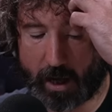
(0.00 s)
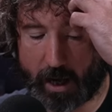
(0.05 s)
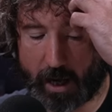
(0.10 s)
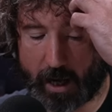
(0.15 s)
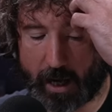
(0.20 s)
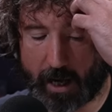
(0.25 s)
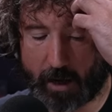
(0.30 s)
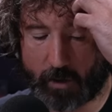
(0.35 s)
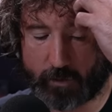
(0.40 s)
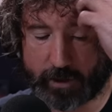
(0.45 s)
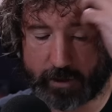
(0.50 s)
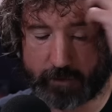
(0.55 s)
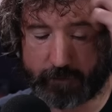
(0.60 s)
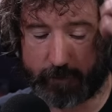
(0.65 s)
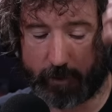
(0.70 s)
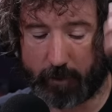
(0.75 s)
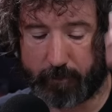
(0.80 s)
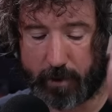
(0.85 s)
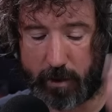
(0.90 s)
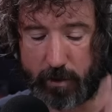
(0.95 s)
how did
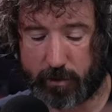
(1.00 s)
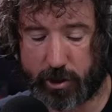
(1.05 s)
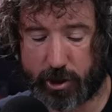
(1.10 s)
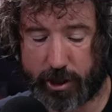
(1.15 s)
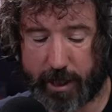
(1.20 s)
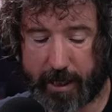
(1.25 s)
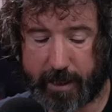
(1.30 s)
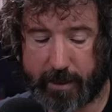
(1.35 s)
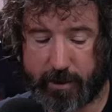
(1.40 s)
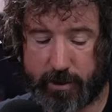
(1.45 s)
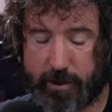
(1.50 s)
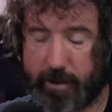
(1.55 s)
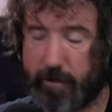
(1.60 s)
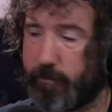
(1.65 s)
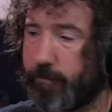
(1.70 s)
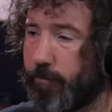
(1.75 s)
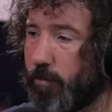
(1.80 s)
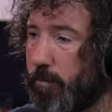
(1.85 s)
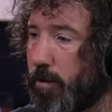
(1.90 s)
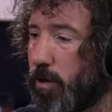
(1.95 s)
football change?
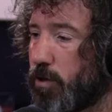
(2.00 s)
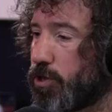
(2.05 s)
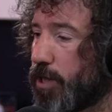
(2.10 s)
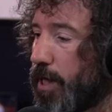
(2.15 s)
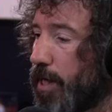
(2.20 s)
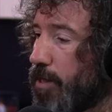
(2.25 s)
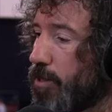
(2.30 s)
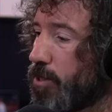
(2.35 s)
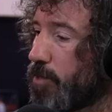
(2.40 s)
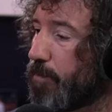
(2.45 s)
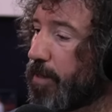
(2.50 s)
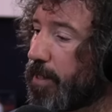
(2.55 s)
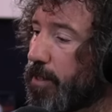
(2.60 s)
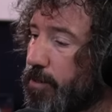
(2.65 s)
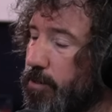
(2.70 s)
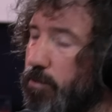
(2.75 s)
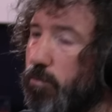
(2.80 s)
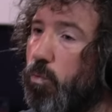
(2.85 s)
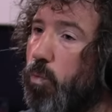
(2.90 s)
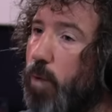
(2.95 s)
Football changed
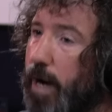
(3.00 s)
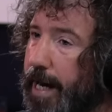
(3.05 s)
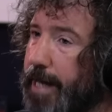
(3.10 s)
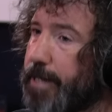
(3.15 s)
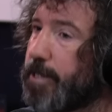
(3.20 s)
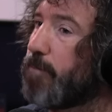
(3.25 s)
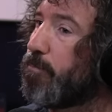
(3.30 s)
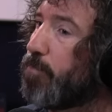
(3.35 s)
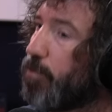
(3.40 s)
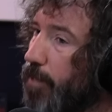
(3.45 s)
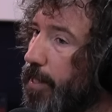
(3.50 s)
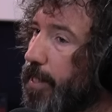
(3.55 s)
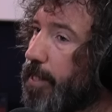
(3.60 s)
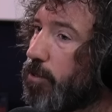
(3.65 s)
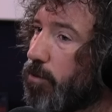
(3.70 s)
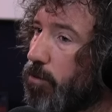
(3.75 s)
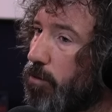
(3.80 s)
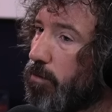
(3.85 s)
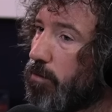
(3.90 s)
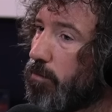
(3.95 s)
because the wider
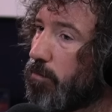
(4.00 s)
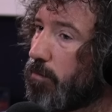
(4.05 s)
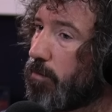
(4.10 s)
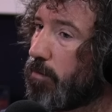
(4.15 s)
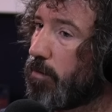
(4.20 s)
political